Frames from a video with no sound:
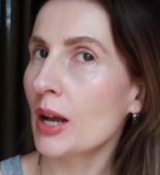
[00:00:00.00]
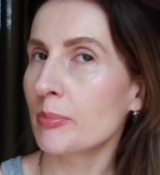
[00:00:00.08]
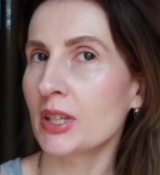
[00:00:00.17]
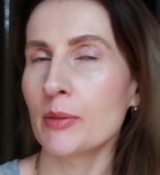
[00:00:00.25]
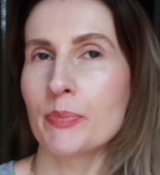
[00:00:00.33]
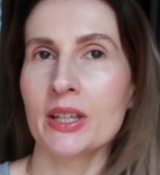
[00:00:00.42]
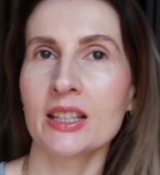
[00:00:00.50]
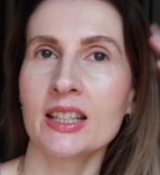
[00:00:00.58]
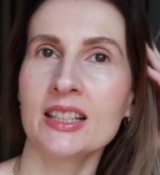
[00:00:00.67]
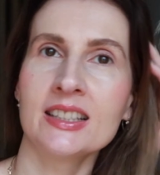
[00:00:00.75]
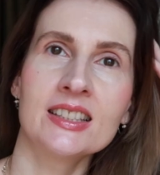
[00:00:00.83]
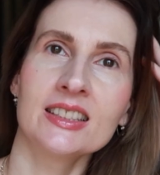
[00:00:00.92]
I'm keeping
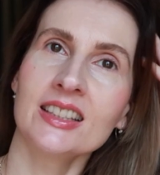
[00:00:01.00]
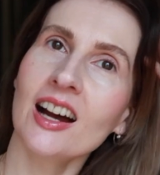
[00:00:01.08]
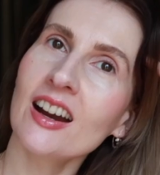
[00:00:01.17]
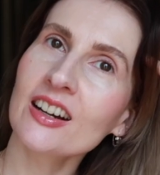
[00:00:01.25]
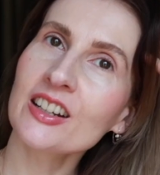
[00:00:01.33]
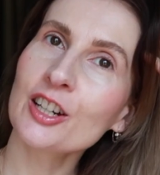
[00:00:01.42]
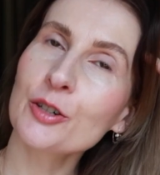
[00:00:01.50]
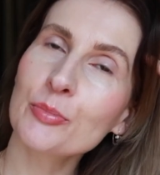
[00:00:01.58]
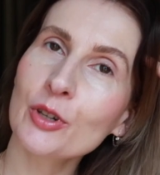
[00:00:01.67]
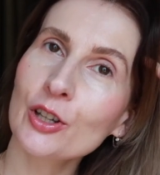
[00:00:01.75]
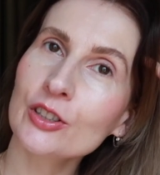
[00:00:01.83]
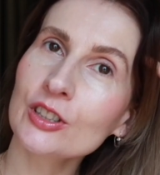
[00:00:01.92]
this darker
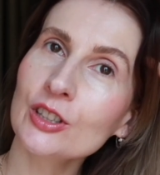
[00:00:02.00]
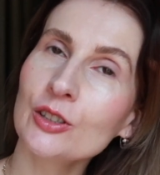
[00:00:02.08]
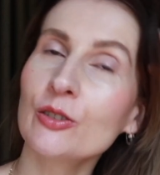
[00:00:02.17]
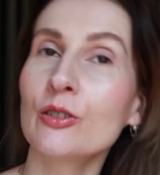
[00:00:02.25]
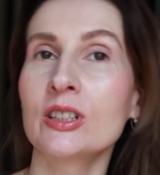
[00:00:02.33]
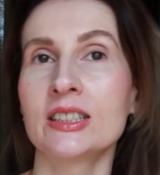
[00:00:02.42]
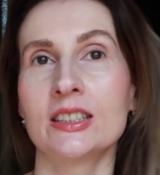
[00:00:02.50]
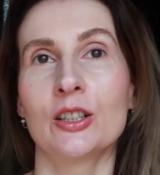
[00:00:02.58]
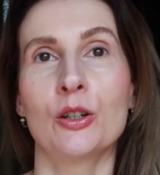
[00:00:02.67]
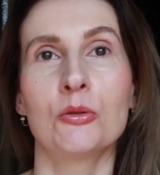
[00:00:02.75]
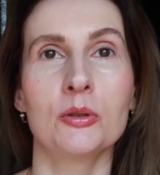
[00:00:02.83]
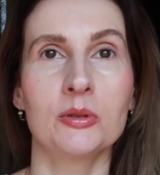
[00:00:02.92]
blonde look,
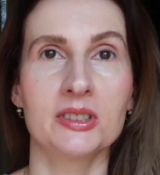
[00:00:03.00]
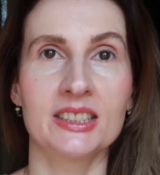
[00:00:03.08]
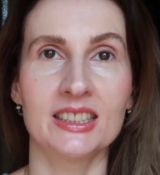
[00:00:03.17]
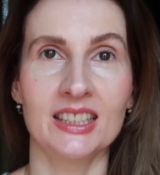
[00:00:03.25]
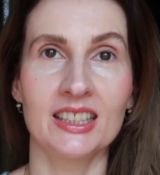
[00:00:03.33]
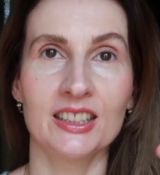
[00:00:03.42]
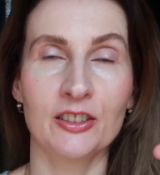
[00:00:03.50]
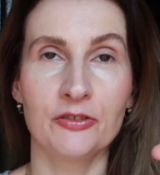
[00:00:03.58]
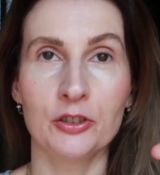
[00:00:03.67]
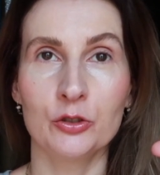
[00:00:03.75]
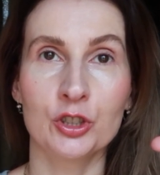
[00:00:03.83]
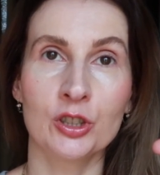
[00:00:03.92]
so we will see in the
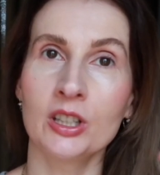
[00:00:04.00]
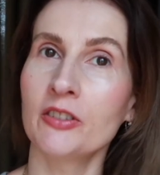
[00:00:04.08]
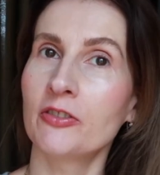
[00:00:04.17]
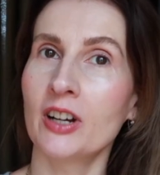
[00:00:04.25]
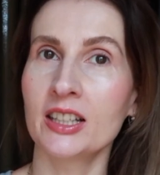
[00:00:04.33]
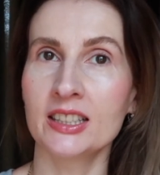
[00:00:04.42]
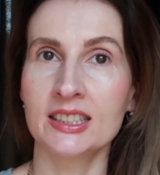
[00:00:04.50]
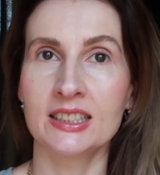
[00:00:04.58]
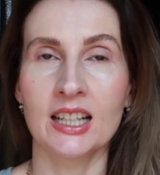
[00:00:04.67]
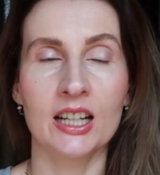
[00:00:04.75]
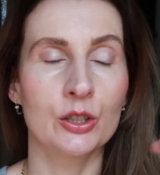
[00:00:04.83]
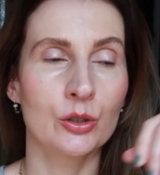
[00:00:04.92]
future if I
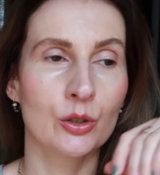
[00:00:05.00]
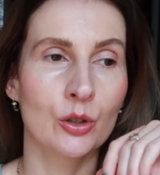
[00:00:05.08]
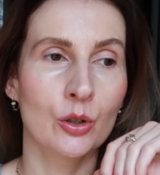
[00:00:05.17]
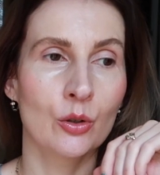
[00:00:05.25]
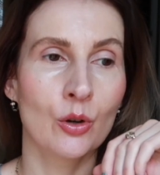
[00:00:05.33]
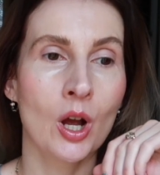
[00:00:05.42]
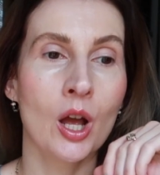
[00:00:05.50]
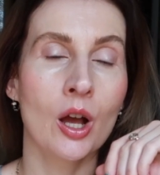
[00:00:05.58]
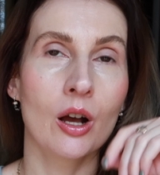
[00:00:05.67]
decide to go